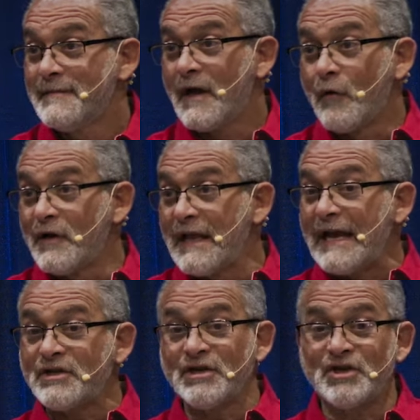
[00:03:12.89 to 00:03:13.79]
A
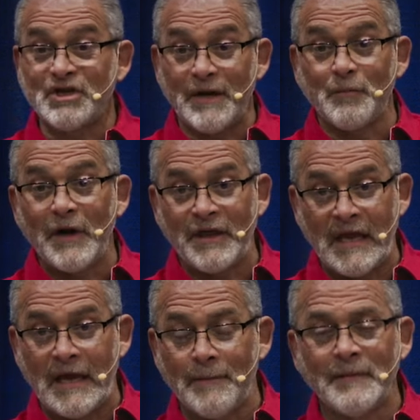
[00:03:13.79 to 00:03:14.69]
relationship with
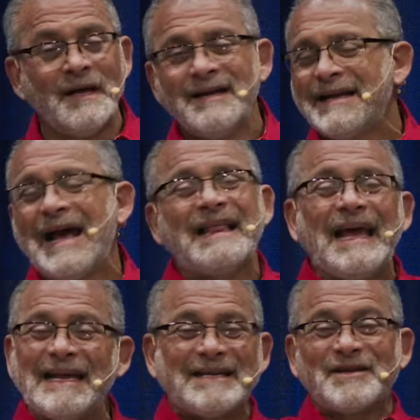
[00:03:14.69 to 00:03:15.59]
him, not
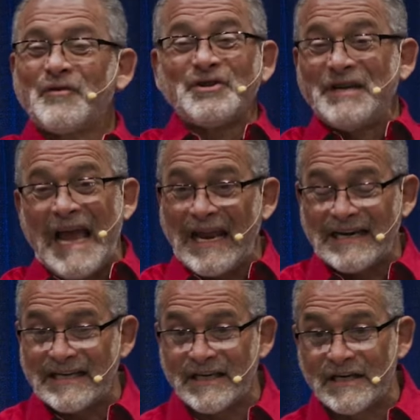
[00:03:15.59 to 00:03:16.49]
like
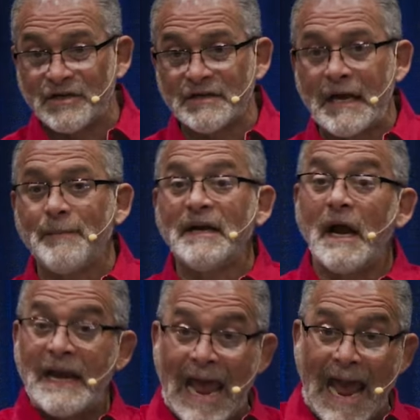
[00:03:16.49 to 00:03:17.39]
Christianity teaches. I mean,
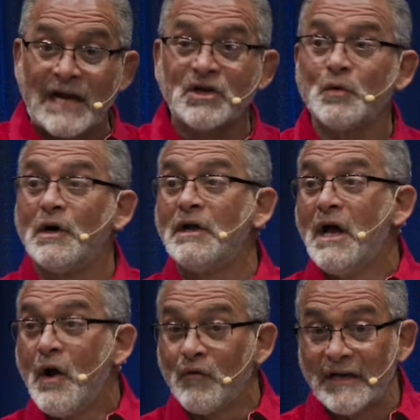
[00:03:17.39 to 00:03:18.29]
an actual
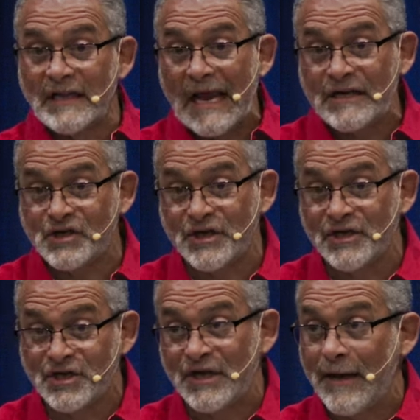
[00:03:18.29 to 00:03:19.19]

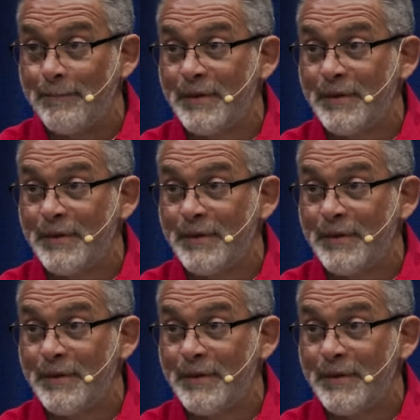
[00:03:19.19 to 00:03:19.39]
relationship.